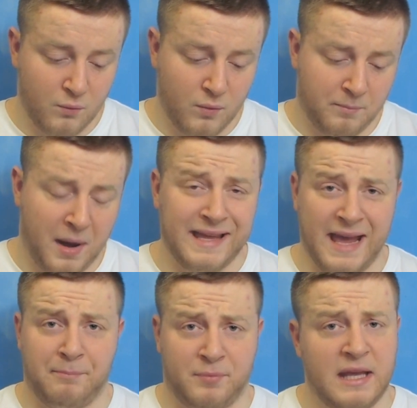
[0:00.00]
But
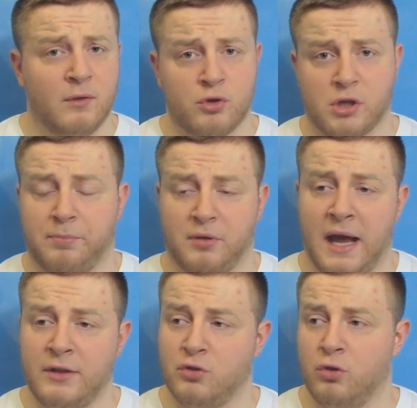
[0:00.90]
yeah, deloads are
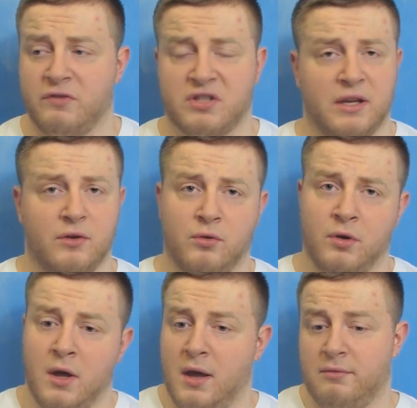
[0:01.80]
planned, you know, obviously, you know,